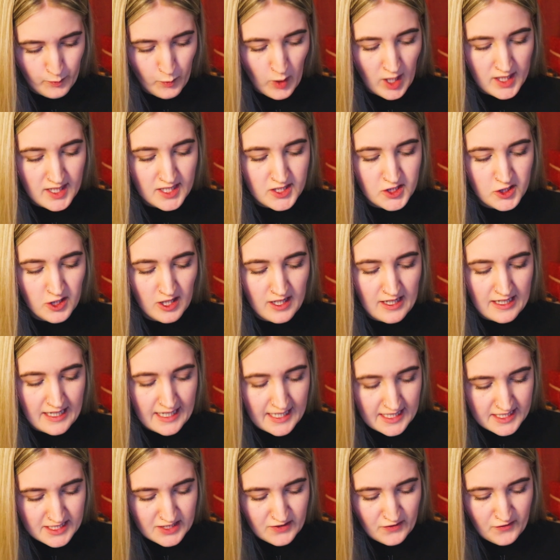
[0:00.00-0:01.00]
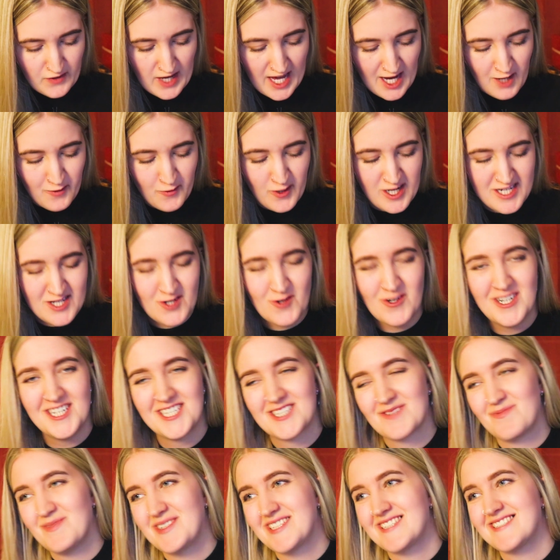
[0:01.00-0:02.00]
What is your least favorite
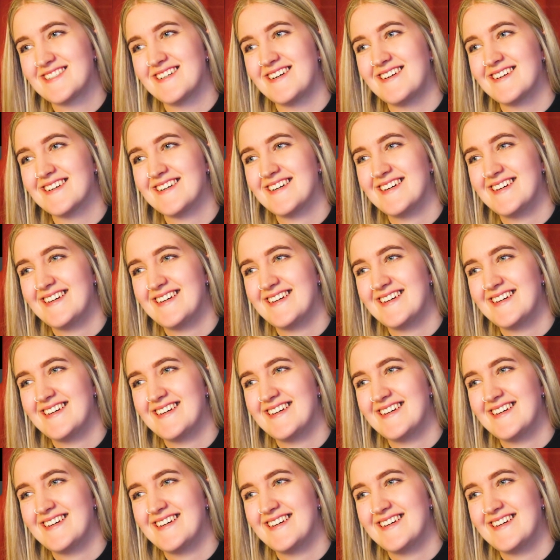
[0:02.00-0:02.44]
Christmas song?